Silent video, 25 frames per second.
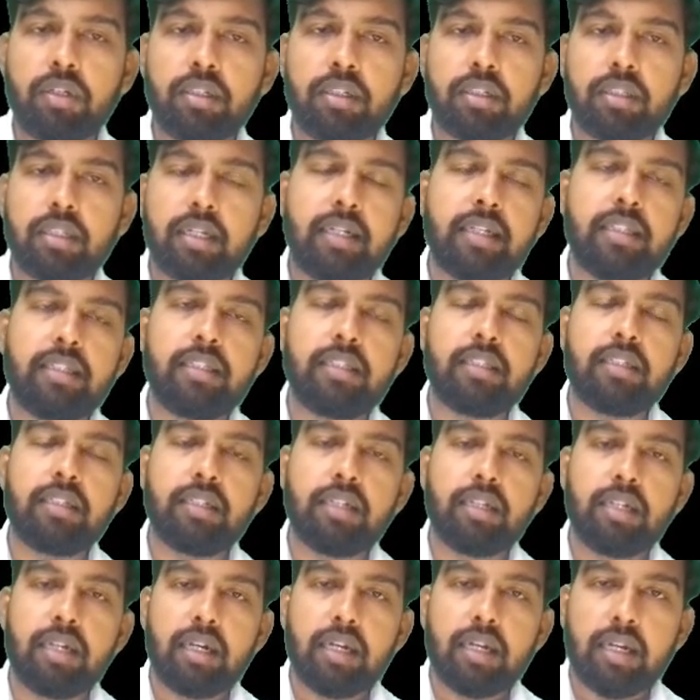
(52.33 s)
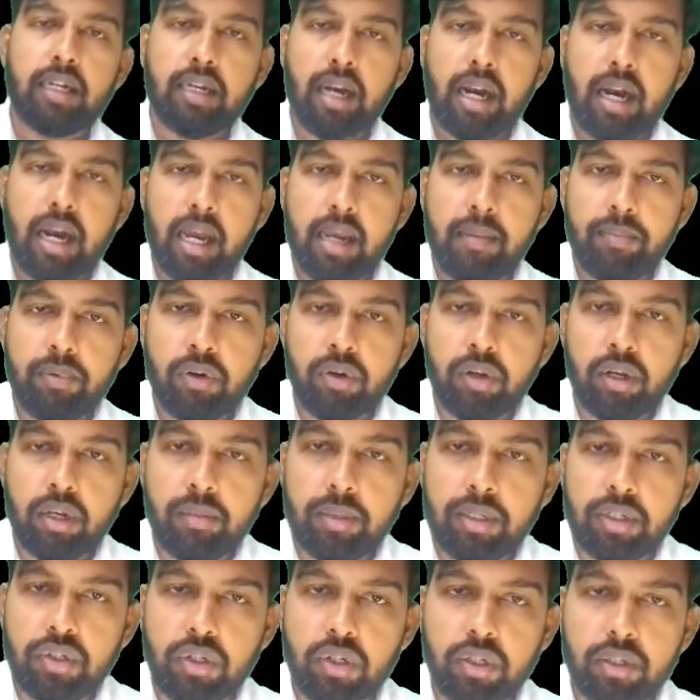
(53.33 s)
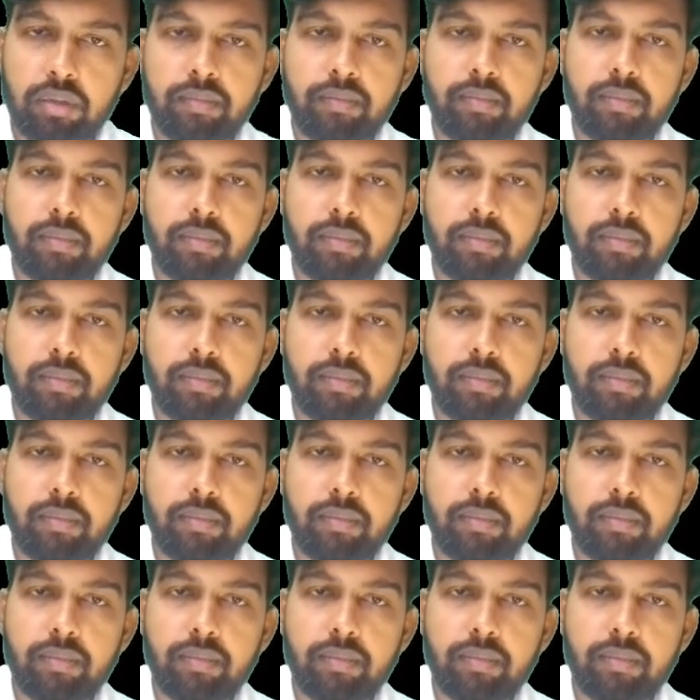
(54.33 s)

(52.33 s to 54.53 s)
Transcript: that is hypovolemic shock.